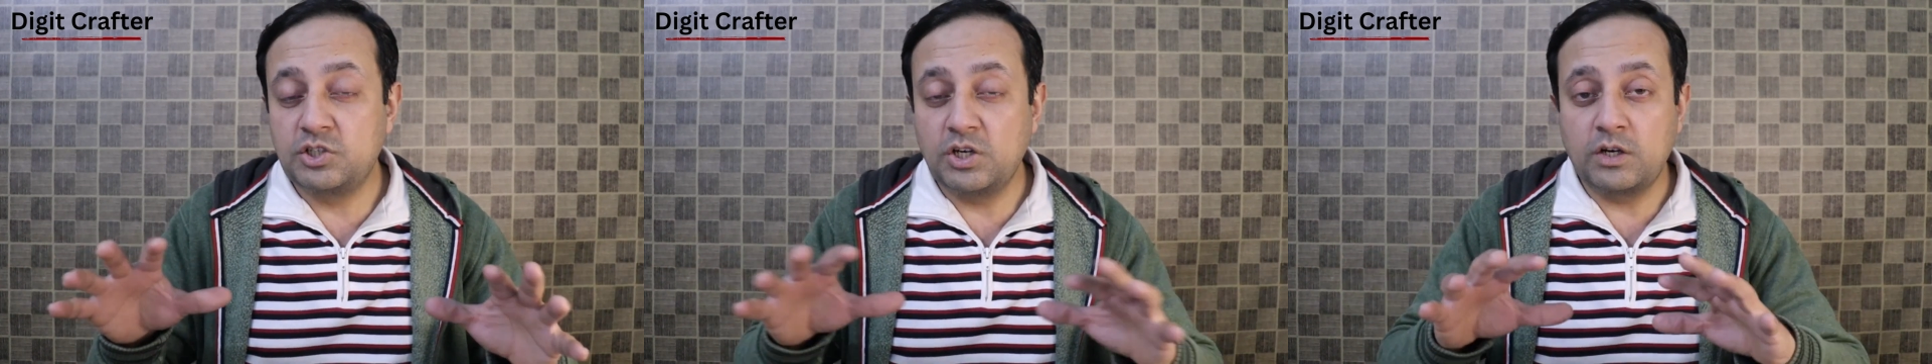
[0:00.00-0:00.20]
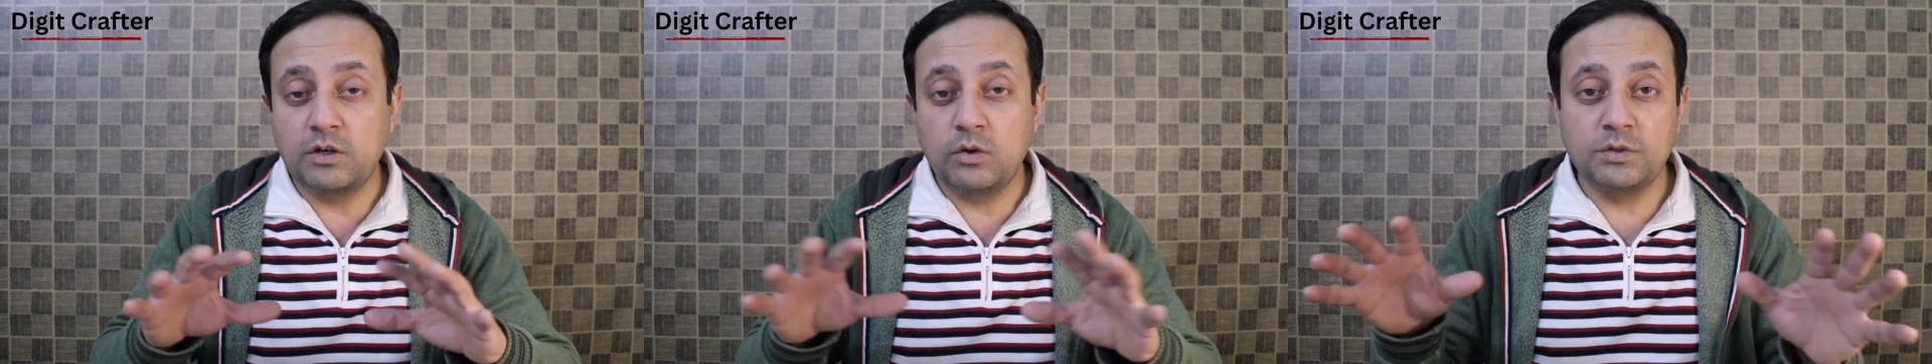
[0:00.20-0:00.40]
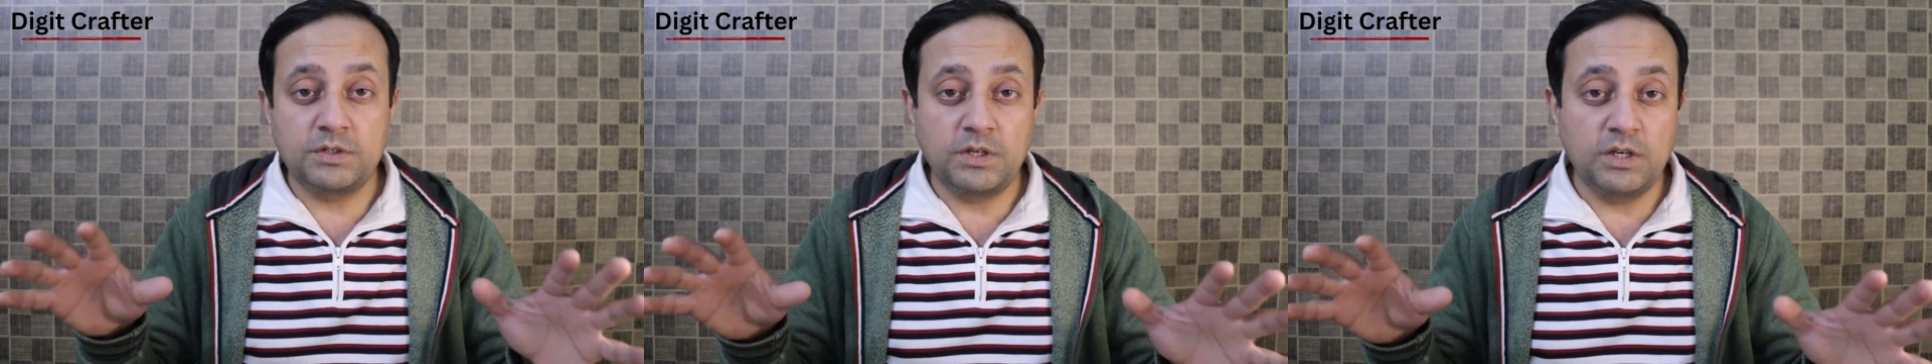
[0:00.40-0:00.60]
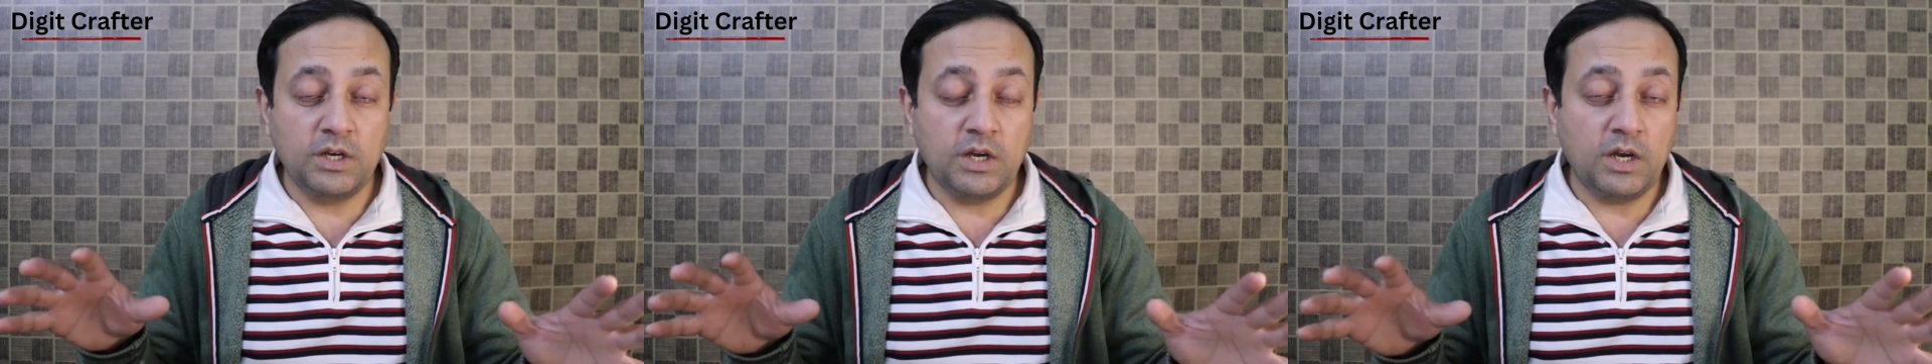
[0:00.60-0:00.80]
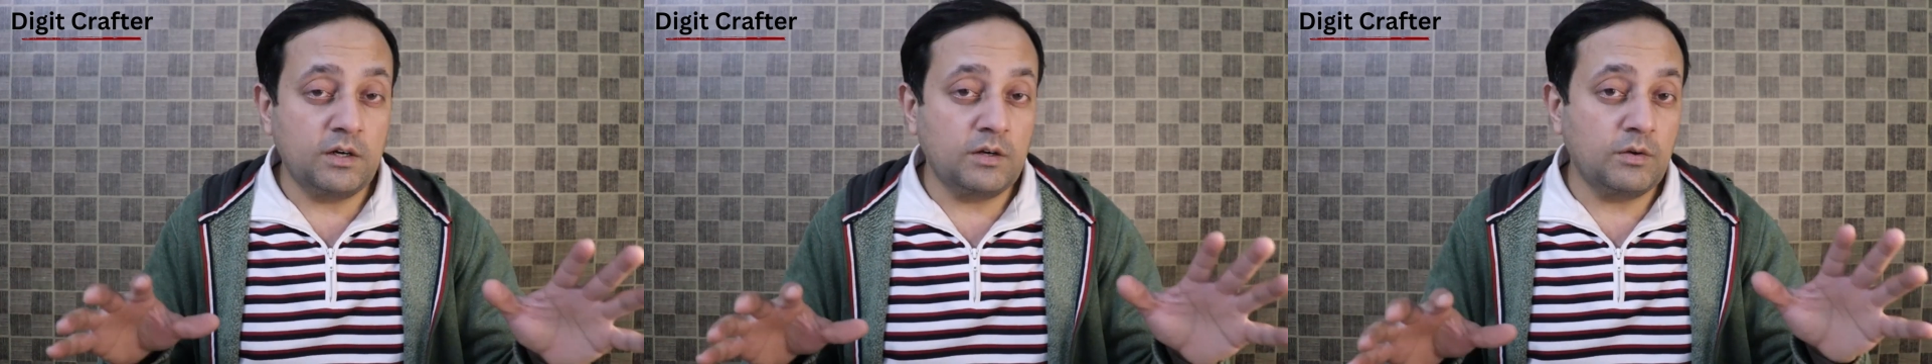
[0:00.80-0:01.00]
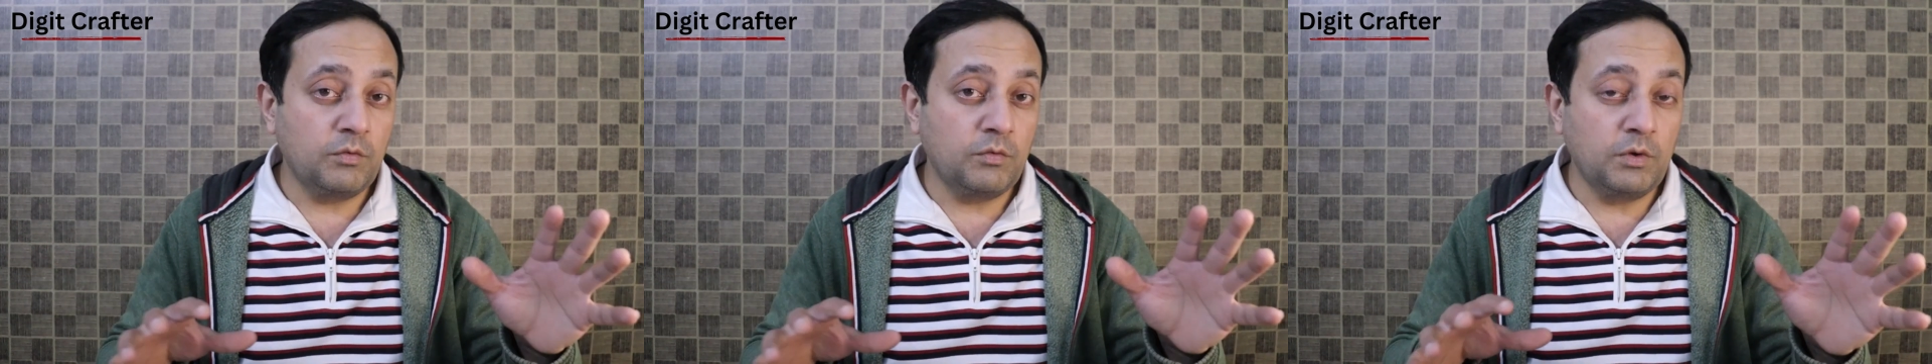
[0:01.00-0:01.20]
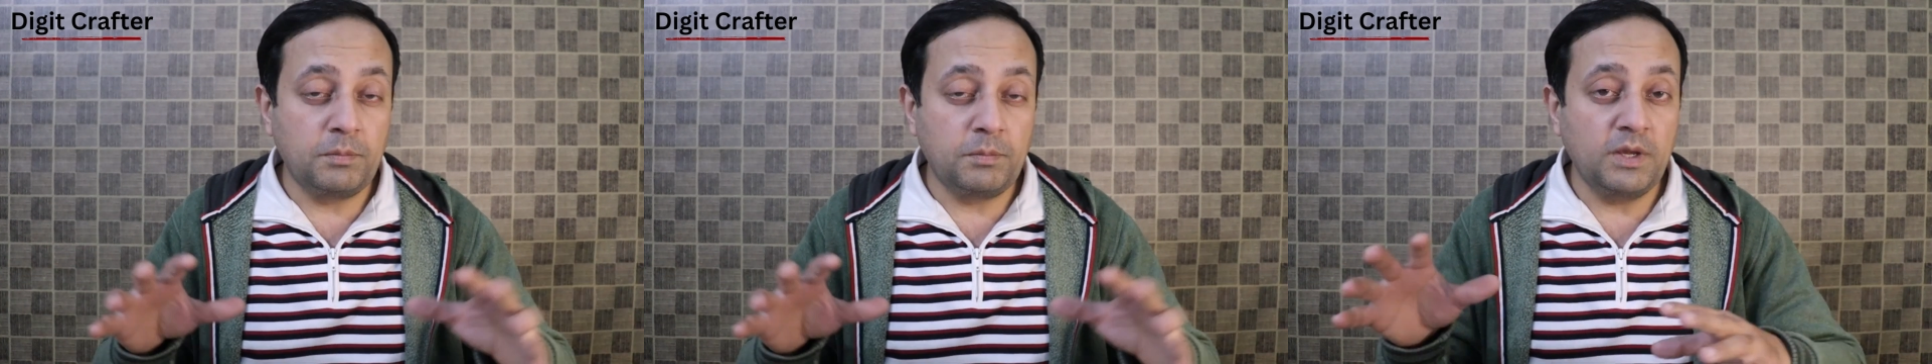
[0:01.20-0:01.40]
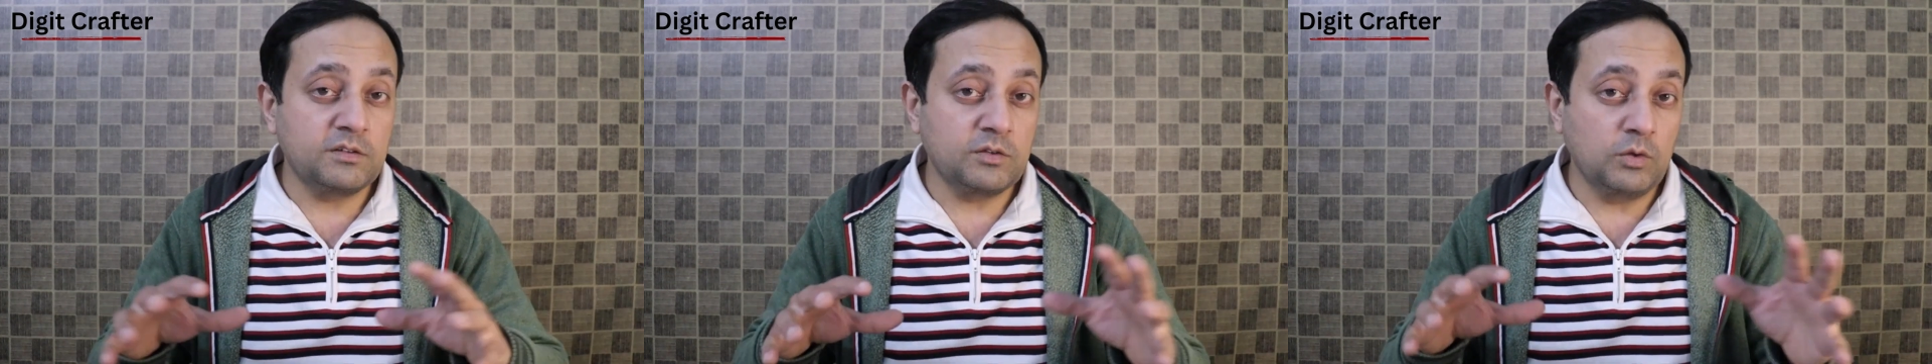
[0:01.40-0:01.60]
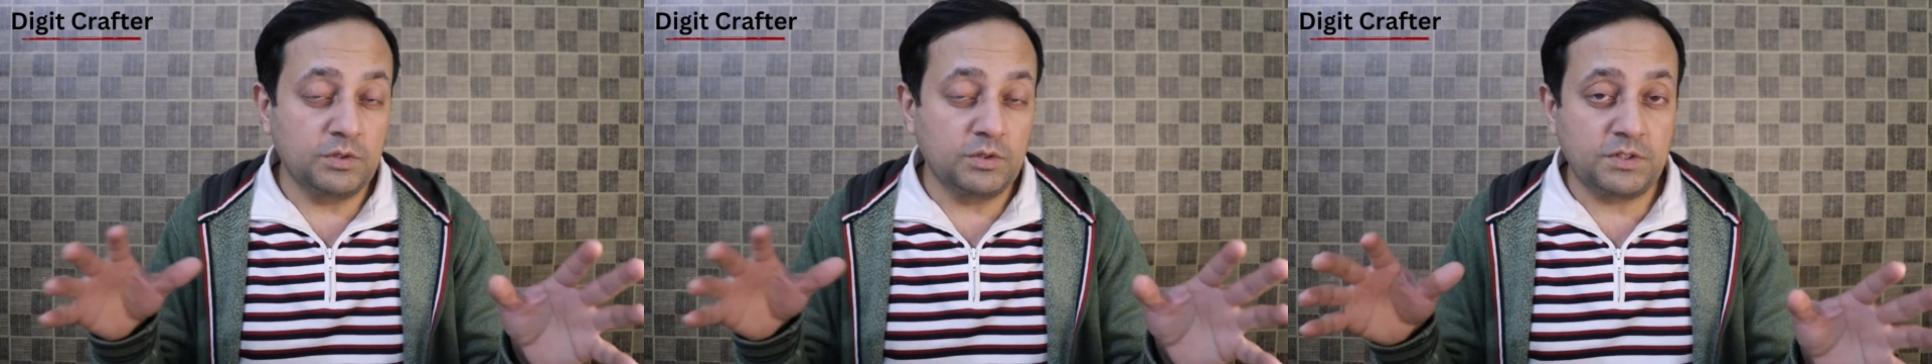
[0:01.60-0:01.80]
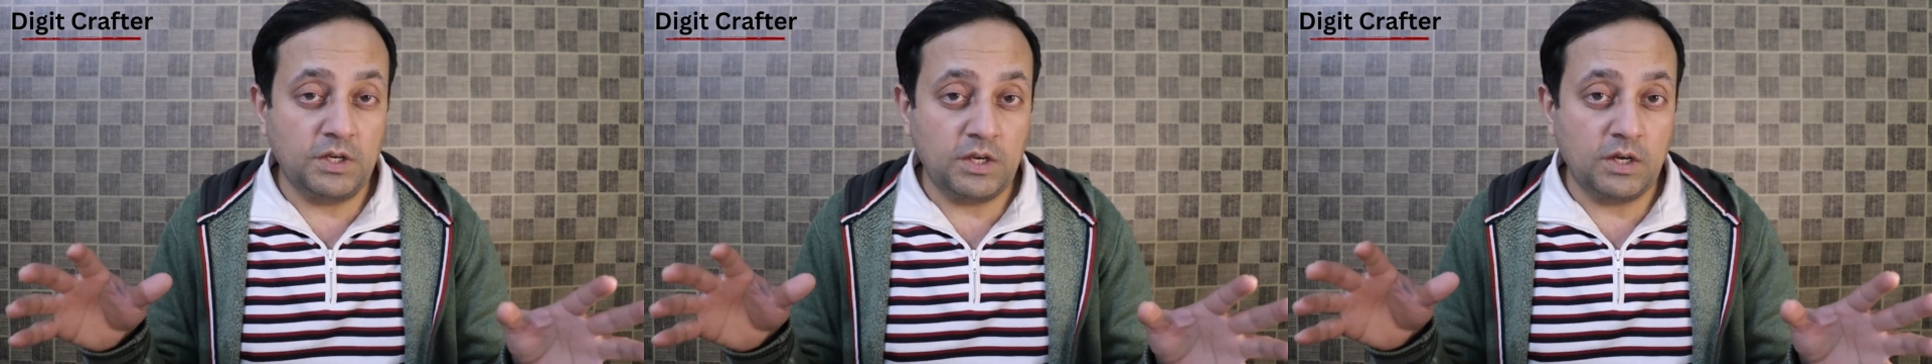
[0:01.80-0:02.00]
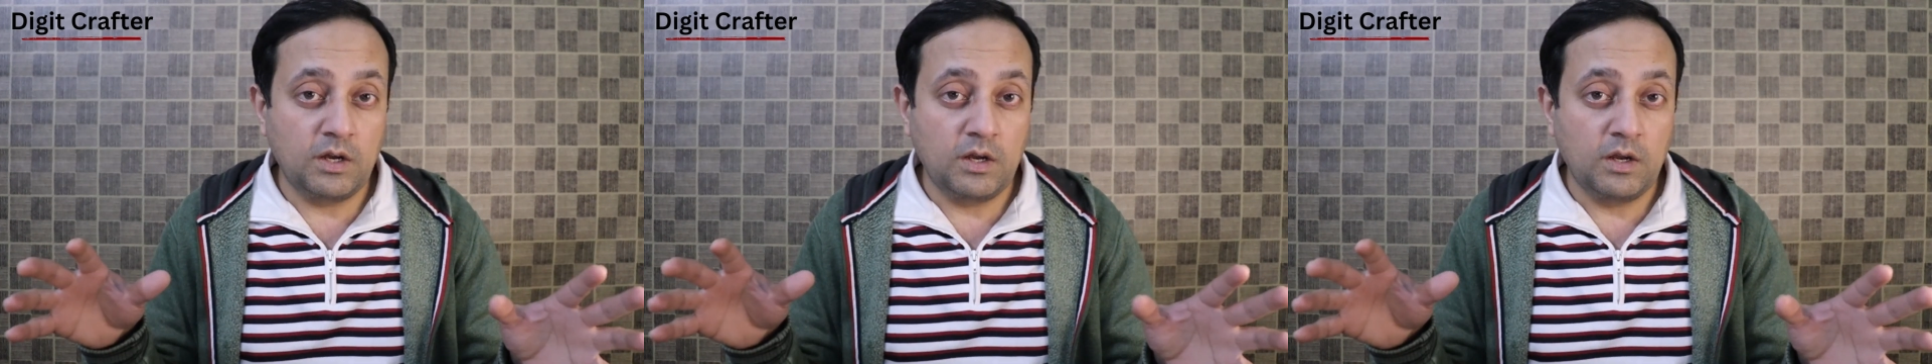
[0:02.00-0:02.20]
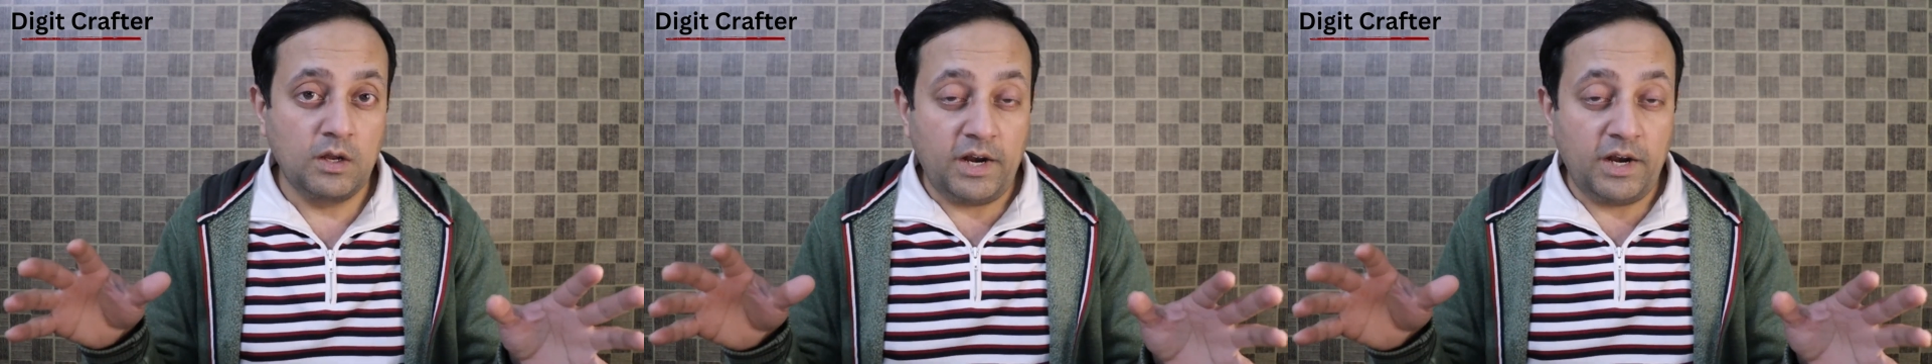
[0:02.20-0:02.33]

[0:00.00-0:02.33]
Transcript: shared hosting and VPS hosting,